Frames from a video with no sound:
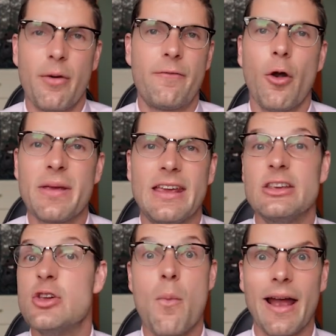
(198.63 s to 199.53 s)
But from
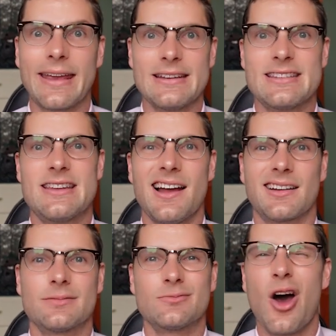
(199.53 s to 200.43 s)
here you might get
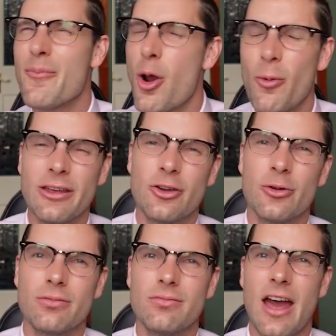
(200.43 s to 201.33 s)
stuck. I'm not really
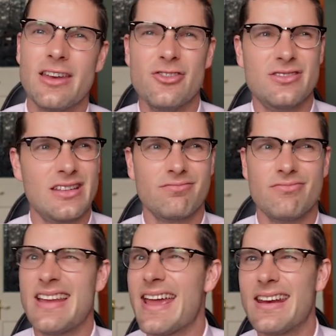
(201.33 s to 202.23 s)
good at
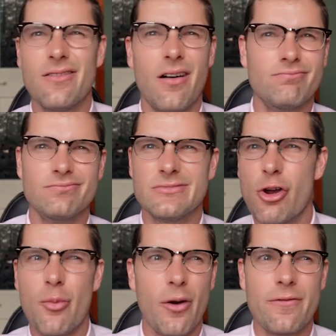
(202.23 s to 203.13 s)
using negative
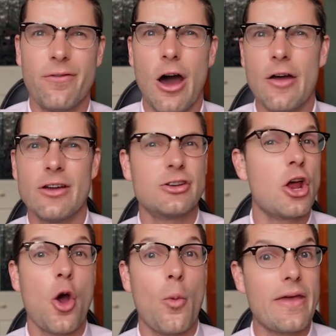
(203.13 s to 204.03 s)
0.5. I
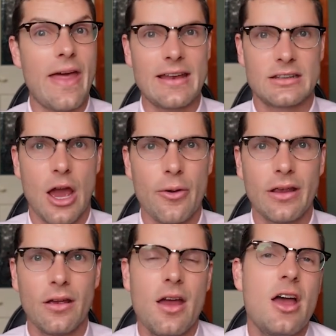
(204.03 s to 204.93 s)
don't know where that's going.